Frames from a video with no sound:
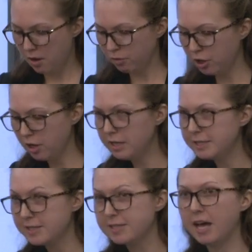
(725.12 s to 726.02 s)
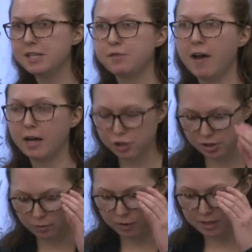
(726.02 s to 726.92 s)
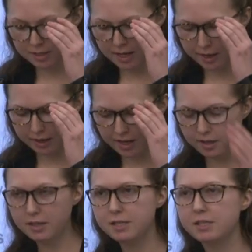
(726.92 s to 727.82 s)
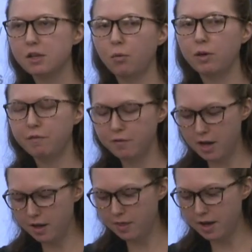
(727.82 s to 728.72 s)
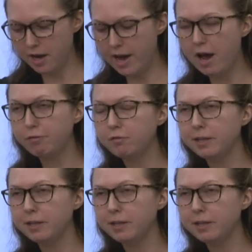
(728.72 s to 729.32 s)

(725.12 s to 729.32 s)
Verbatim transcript: Regarding satisfaction with the Senate candidates, we find that half of